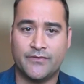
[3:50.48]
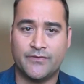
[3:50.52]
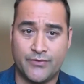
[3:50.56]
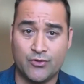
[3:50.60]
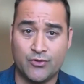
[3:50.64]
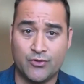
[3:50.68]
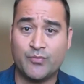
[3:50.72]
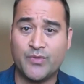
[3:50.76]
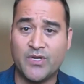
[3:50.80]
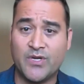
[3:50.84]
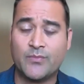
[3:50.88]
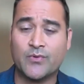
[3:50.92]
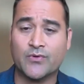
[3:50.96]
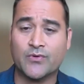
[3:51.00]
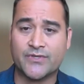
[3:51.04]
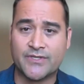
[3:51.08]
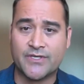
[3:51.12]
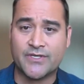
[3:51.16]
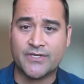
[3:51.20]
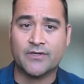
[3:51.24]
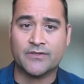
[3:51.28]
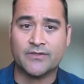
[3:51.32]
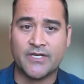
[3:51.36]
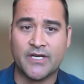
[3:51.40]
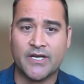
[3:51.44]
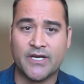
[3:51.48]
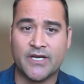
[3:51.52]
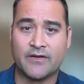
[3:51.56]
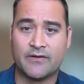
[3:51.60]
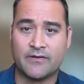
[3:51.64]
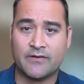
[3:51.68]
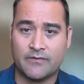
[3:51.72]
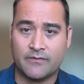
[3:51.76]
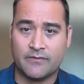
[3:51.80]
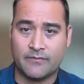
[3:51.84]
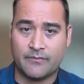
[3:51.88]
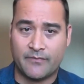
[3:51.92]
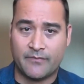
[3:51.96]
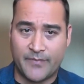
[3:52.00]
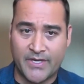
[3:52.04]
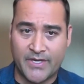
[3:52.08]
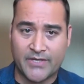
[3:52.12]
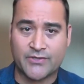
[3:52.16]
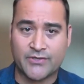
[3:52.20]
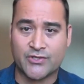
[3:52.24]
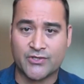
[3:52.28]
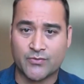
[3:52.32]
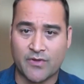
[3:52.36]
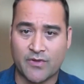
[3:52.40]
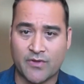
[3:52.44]
Do people still take
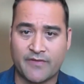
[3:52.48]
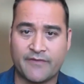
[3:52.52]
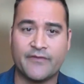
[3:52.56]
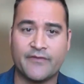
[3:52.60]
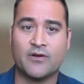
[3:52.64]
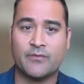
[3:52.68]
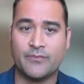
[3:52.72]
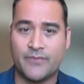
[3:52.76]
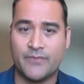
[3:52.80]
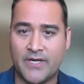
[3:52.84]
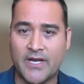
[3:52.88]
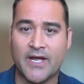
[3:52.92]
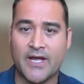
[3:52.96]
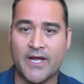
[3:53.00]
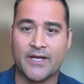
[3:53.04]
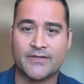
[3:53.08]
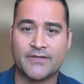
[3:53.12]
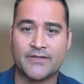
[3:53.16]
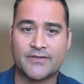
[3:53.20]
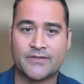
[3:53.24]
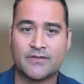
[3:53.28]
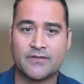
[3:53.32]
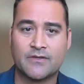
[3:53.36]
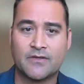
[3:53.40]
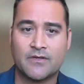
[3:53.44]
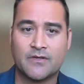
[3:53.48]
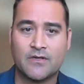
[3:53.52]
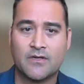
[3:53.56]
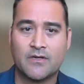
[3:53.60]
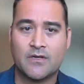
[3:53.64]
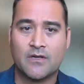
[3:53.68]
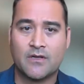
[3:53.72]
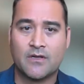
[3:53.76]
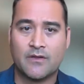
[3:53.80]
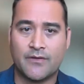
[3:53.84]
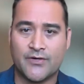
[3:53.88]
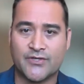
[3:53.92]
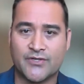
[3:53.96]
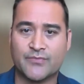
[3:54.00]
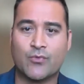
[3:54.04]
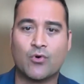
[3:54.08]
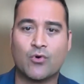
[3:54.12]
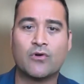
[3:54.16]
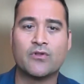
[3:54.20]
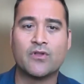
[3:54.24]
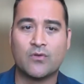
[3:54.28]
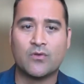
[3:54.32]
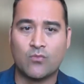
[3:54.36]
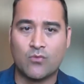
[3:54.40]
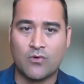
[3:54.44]
pictures with film? Yes. There's
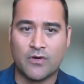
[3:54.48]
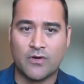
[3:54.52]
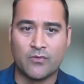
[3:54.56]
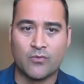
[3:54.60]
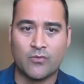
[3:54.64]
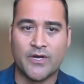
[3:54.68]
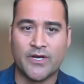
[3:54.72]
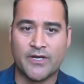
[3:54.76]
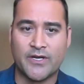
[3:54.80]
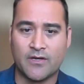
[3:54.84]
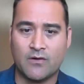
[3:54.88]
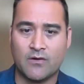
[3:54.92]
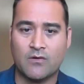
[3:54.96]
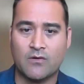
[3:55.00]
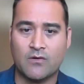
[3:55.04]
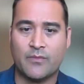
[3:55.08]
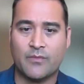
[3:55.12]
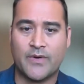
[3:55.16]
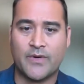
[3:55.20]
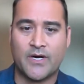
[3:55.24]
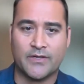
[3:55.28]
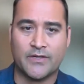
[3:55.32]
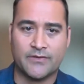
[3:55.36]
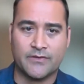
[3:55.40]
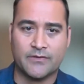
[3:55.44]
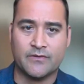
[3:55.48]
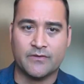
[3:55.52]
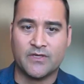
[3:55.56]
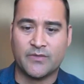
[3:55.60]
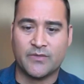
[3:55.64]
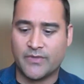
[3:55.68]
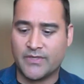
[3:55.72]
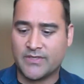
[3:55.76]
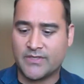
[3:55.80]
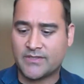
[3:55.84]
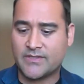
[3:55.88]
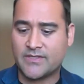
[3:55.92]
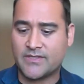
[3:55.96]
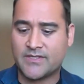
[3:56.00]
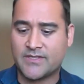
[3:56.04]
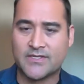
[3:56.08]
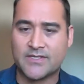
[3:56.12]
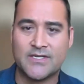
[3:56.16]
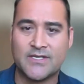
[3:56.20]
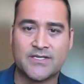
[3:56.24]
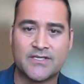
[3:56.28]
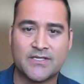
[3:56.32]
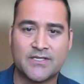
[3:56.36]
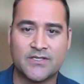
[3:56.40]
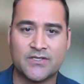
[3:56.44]
more than one way to go about doing business.
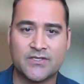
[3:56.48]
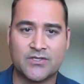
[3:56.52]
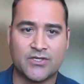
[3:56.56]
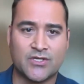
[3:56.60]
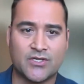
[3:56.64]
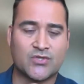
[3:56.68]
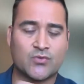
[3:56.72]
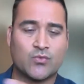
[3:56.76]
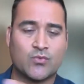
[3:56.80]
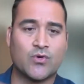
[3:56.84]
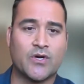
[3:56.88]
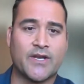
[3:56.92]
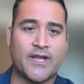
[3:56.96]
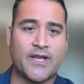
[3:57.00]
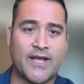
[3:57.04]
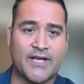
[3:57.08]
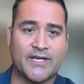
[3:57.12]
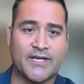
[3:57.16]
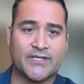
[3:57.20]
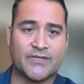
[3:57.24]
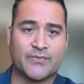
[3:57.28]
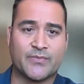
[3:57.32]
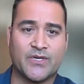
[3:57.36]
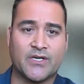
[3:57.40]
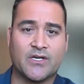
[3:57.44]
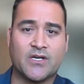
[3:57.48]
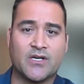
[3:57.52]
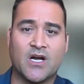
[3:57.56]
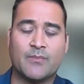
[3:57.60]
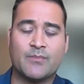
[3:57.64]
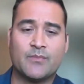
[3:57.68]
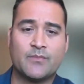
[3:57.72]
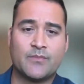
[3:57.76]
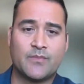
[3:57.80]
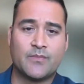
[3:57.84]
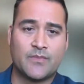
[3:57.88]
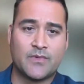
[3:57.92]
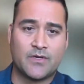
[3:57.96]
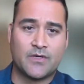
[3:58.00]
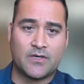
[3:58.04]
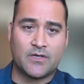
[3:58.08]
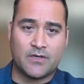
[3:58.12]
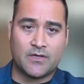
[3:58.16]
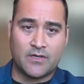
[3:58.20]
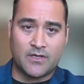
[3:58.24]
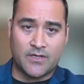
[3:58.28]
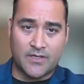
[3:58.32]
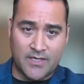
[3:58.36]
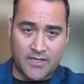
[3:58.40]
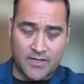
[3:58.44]
This is just what has become
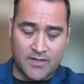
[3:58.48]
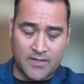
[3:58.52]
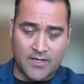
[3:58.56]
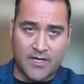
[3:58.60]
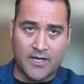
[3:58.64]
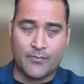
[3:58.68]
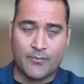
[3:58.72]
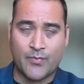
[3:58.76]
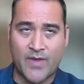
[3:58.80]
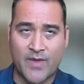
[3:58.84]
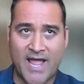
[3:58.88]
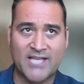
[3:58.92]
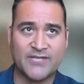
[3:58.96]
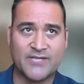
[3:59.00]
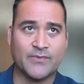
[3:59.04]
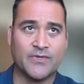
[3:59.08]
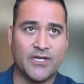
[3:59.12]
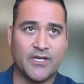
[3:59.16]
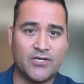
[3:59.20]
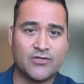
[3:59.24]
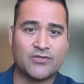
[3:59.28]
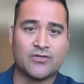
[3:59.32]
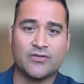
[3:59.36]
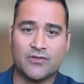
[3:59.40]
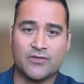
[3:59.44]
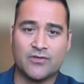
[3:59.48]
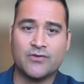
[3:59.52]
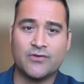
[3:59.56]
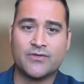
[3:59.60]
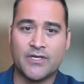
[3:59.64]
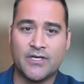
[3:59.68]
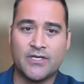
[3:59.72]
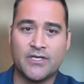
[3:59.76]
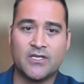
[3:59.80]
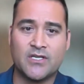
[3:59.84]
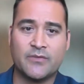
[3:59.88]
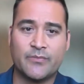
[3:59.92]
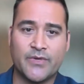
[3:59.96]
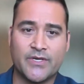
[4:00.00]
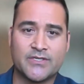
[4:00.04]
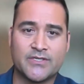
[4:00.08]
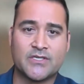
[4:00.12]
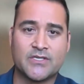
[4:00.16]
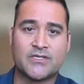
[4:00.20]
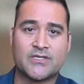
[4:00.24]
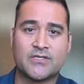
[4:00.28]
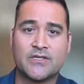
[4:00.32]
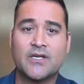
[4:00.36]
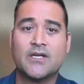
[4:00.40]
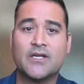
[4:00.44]
uh, has been introduced in the
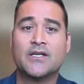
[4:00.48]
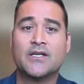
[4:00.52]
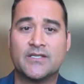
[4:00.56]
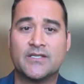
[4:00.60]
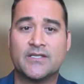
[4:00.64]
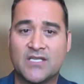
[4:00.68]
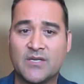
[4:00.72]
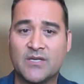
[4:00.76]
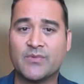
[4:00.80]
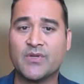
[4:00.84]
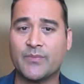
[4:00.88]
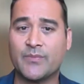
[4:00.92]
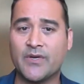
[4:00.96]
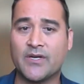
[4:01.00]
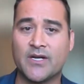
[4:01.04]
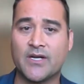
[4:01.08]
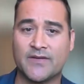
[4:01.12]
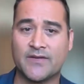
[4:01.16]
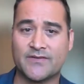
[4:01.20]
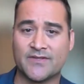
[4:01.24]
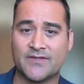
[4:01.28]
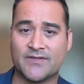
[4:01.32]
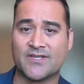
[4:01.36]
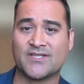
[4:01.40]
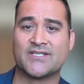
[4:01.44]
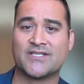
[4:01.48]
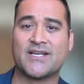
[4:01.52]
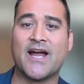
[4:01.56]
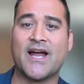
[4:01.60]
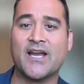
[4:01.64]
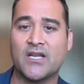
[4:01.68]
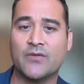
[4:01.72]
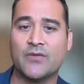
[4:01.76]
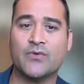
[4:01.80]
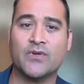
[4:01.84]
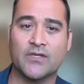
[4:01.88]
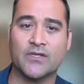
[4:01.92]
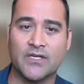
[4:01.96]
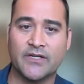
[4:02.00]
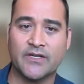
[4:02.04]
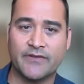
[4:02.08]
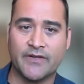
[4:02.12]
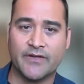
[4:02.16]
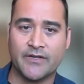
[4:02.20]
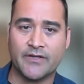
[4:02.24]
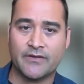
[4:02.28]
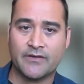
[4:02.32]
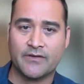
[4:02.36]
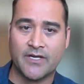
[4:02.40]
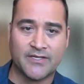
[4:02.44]
business simply because of society we live
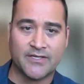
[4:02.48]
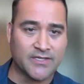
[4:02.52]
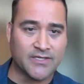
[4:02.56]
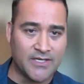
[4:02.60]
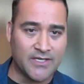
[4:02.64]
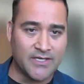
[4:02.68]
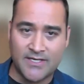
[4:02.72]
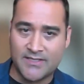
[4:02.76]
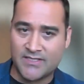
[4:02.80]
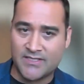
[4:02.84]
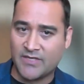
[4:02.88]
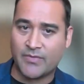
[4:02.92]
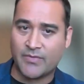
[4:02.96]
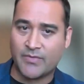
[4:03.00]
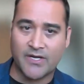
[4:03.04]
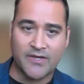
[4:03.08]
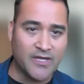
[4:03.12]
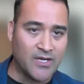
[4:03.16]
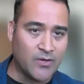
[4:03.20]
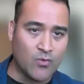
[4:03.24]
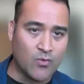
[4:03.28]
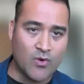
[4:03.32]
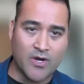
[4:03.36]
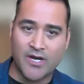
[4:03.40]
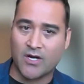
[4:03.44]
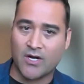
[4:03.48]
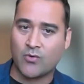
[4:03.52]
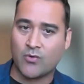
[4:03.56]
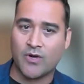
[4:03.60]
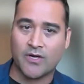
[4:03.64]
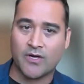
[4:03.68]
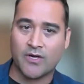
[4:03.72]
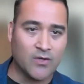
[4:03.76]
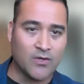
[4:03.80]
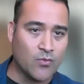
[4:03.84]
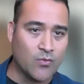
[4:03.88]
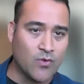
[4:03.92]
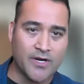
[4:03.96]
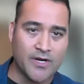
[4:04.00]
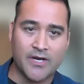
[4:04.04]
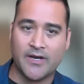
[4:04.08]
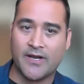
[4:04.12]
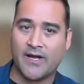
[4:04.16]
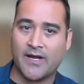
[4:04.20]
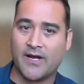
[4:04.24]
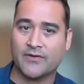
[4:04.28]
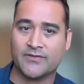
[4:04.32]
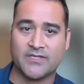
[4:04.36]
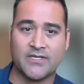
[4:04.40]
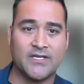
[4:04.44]
in. It's an easy button. They want it quick. They want it
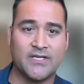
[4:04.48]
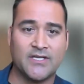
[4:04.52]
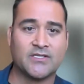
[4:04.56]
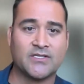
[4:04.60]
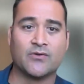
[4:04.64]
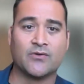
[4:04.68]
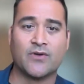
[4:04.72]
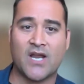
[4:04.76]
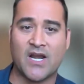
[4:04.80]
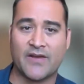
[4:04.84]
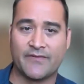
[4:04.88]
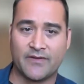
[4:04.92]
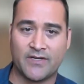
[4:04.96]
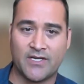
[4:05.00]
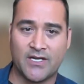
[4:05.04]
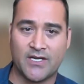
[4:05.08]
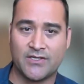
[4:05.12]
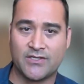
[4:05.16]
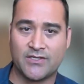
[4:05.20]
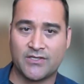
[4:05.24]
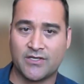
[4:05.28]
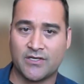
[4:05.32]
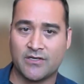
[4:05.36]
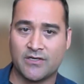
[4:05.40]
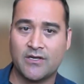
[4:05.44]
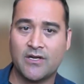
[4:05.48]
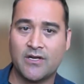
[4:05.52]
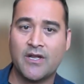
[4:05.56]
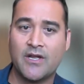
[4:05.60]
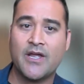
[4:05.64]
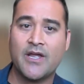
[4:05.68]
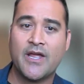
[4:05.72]
now. It's instant gratification.